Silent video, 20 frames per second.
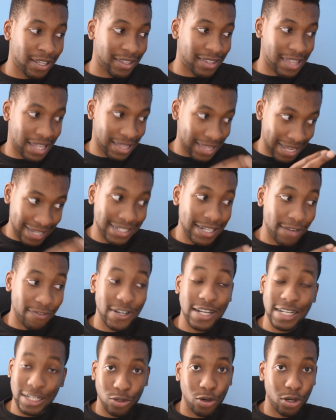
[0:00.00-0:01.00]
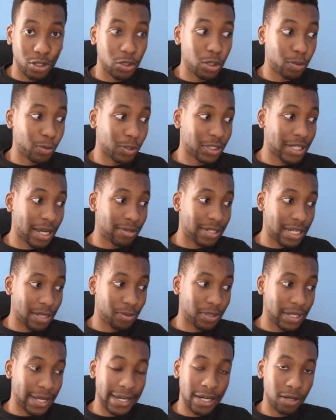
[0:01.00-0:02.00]
then that's definitely not a normal
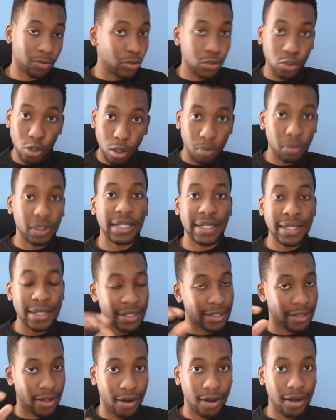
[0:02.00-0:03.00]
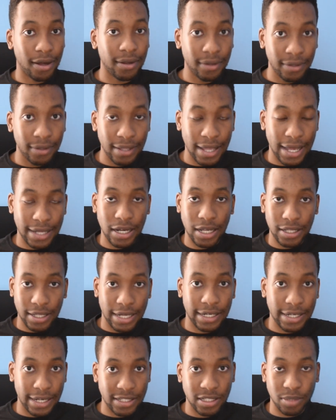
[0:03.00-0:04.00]
timetable layout. Normally the art and
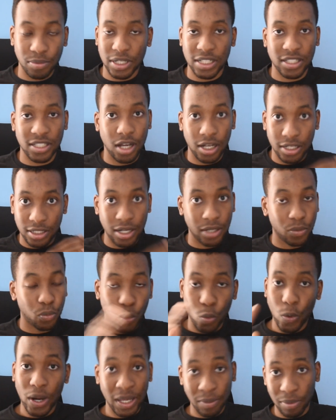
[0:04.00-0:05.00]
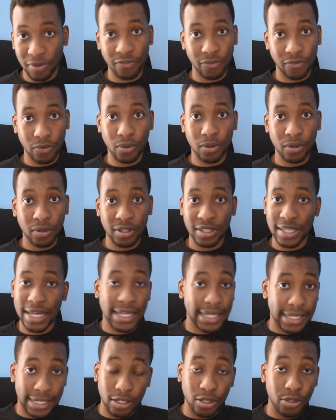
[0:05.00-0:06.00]
other NEA subjects are done way before.
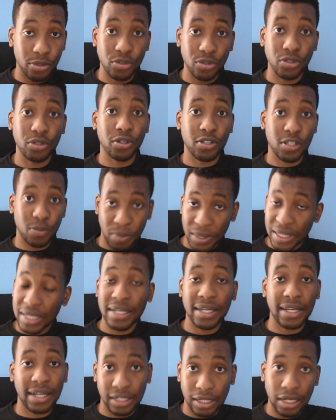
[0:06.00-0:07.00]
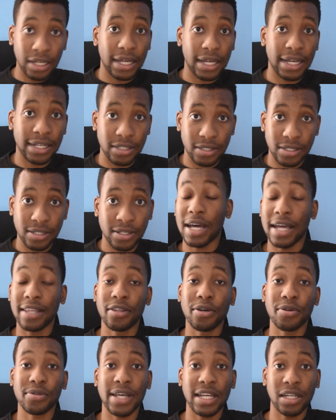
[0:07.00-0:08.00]
That includes your speaking
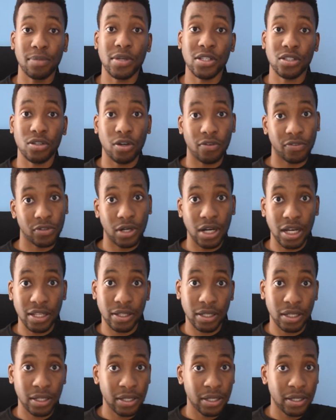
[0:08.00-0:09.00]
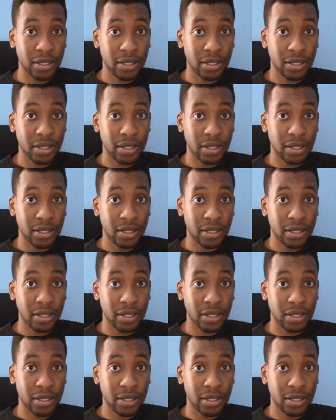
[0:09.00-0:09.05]
and those elements of your other